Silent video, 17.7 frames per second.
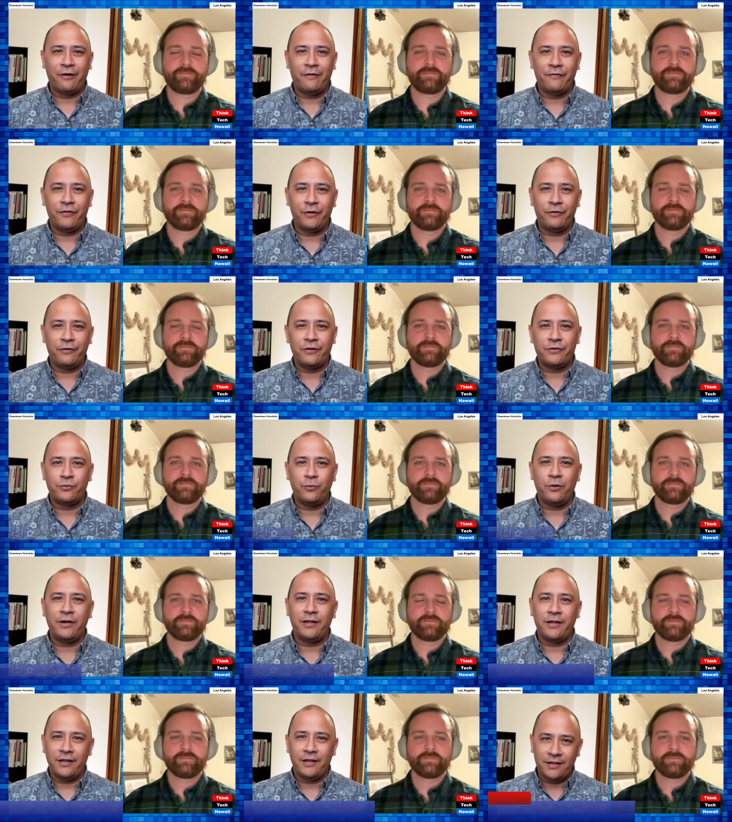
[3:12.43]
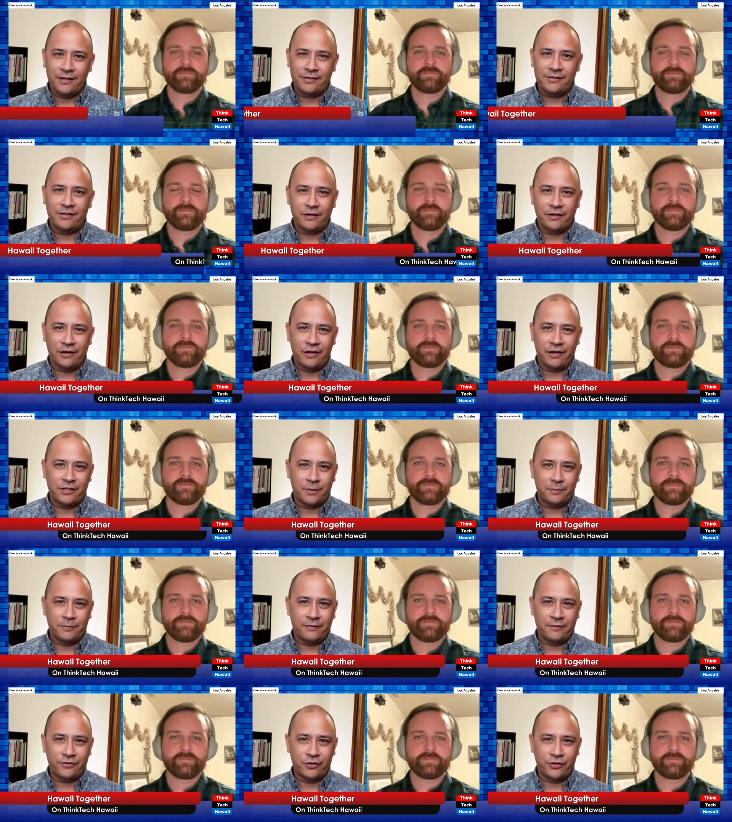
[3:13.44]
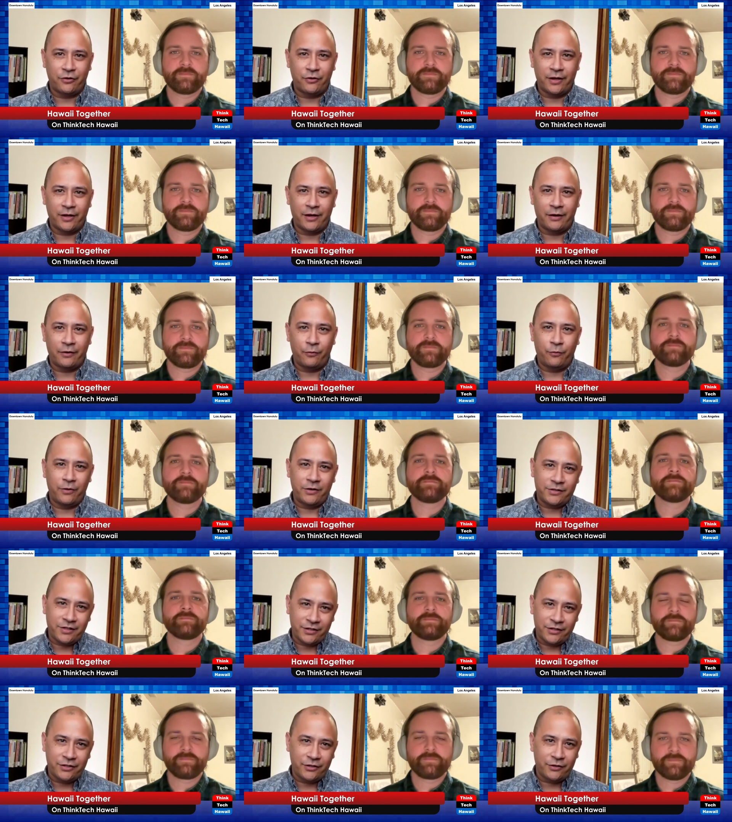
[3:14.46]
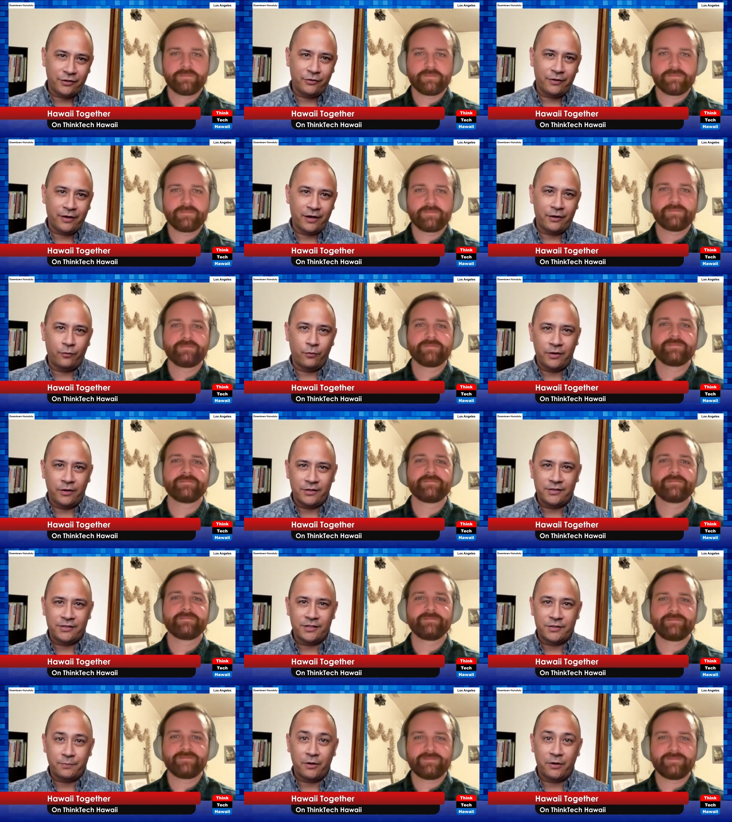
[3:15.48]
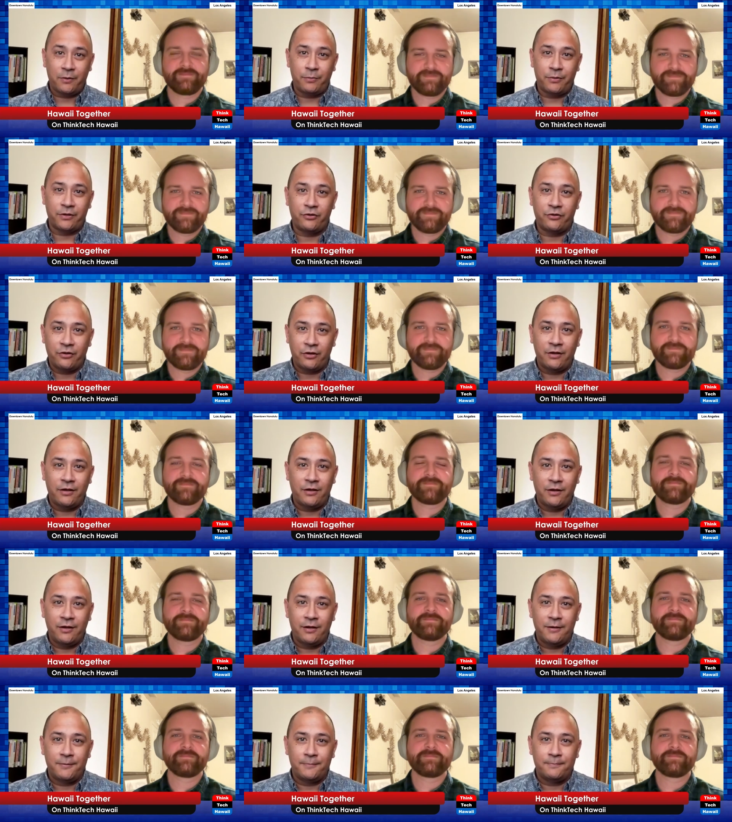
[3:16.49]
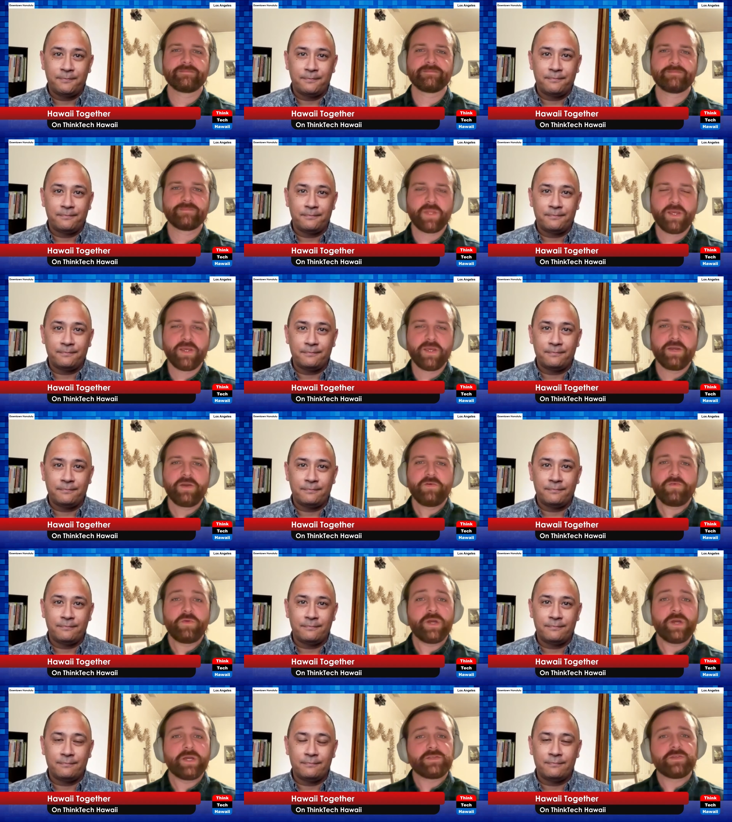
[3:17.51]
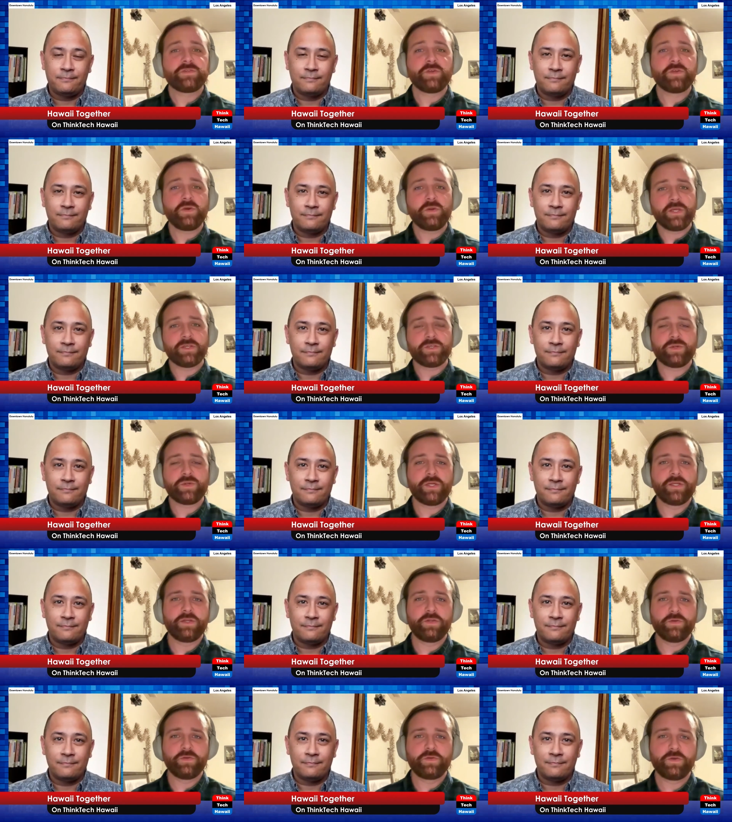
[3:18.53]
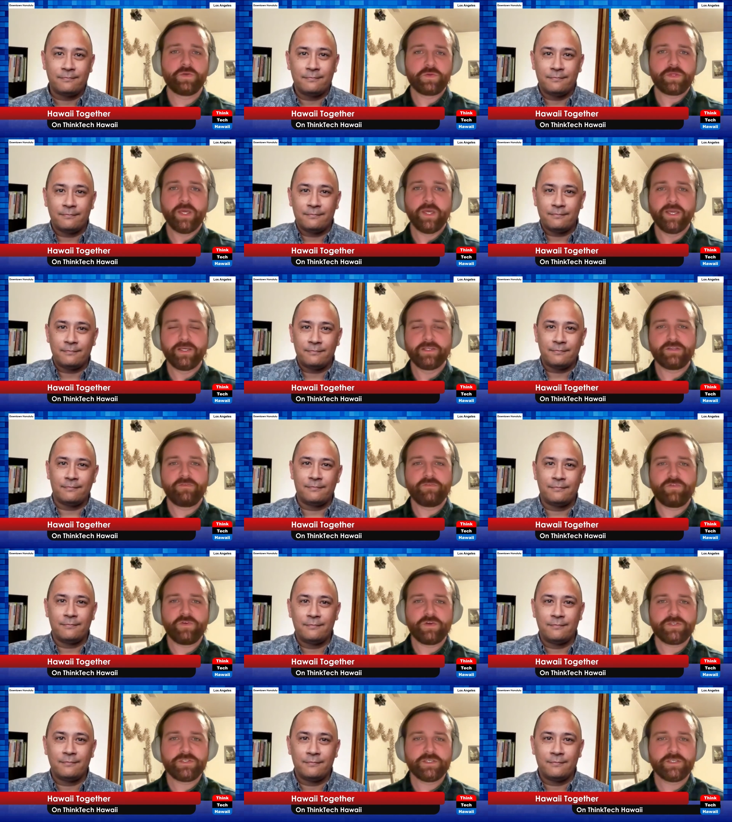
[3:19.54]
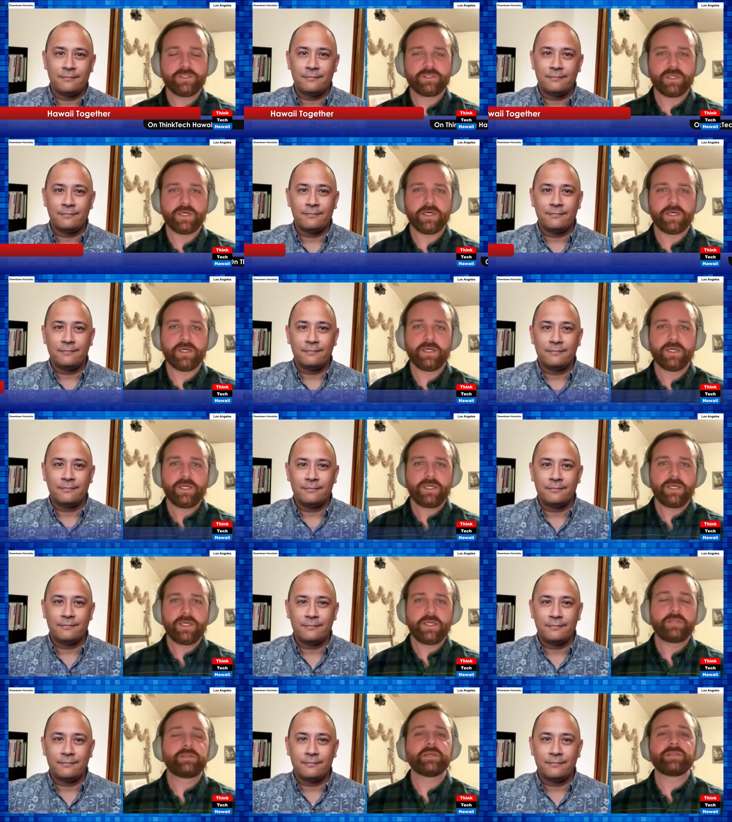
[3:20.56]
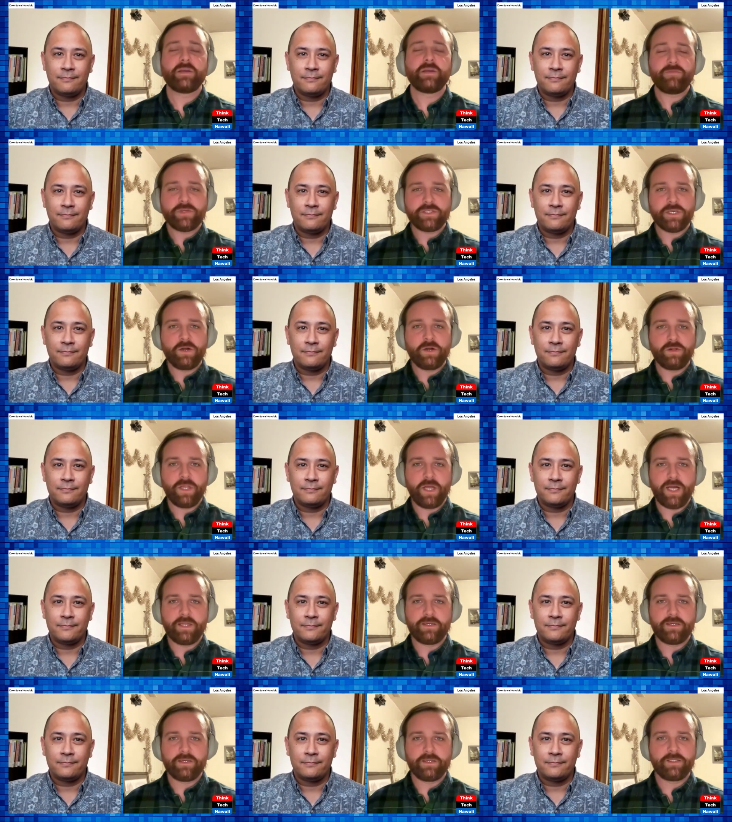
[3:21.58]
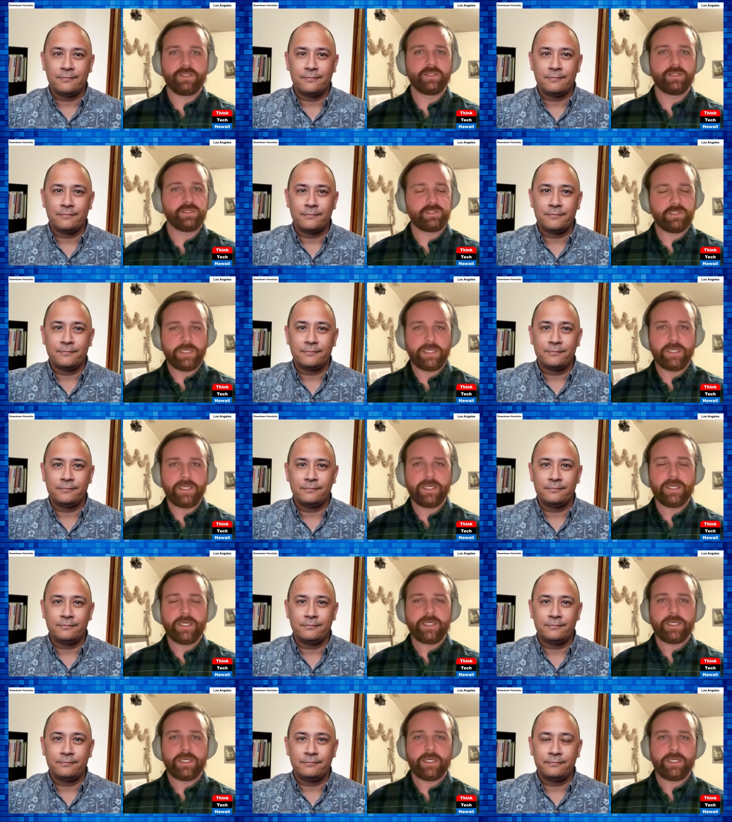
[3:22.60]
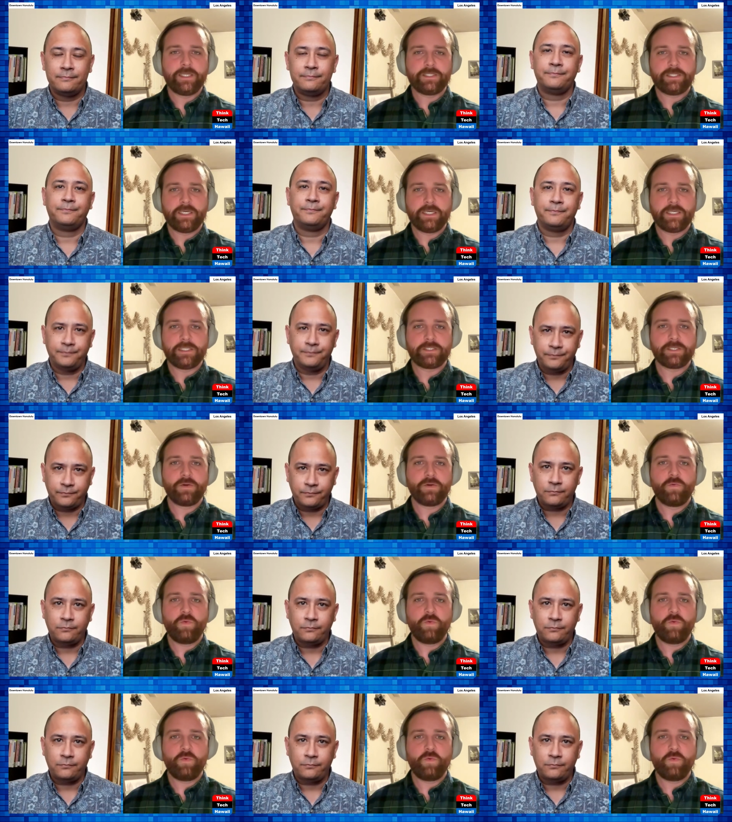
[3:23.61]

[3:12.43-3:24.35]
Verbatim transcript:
Speaker 1: for our viewers what is the concept of zoning? What does it do and what is its purpose?
Speaker 2: Right. So zoning is trying to do two things. The first is uh, it, it takes every single lot in the city and it says